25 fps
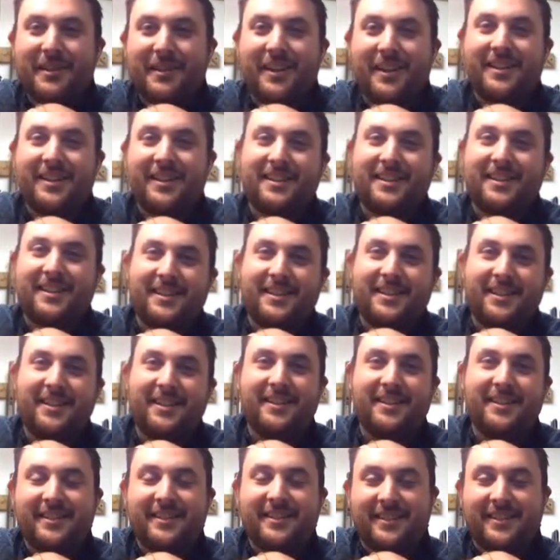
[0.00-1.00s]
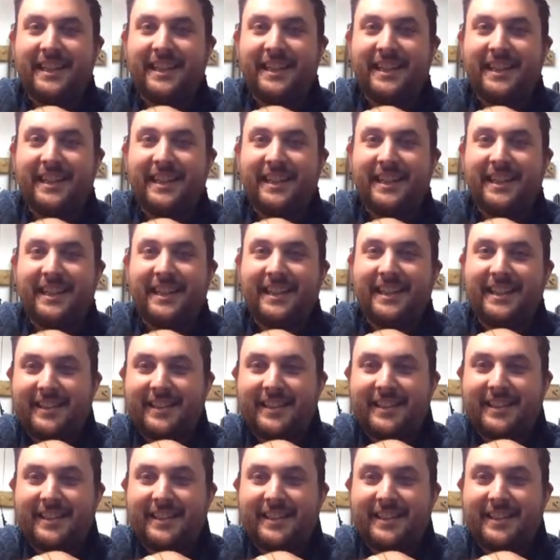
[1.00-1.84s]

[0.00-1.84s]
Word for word: Gosh, that's incredible. Yeah.